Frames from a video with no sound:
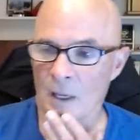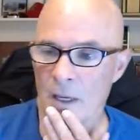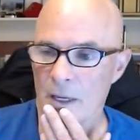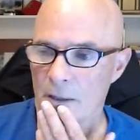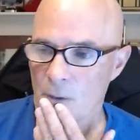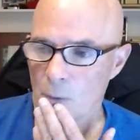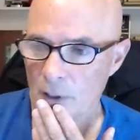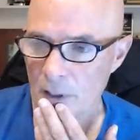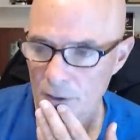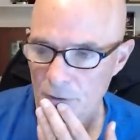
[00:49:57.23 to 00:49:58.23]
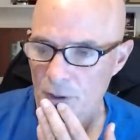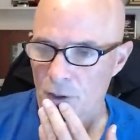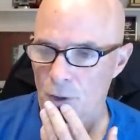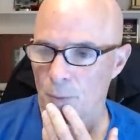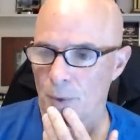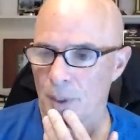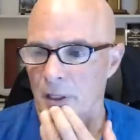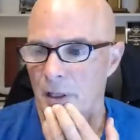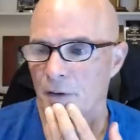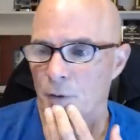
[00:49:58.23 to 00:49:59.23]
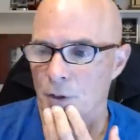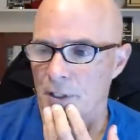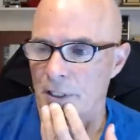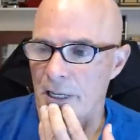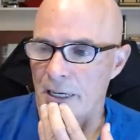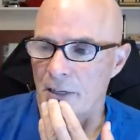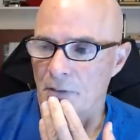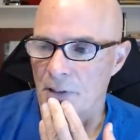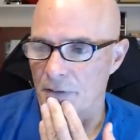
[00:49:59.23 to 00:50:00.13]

Eight into one collectors are so big, they unfortunately negatively